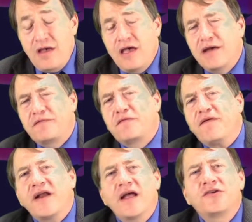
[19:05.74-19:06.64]
If the
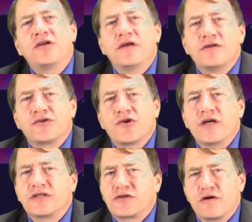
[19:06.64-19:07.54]
financial
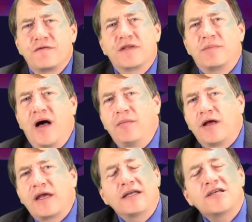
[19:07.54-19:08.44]
industry is serving the
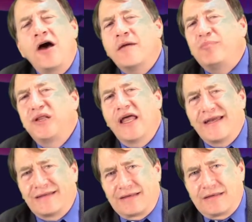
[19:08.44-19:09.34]
public, it's on a
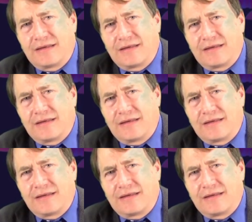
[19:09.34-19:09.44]
plate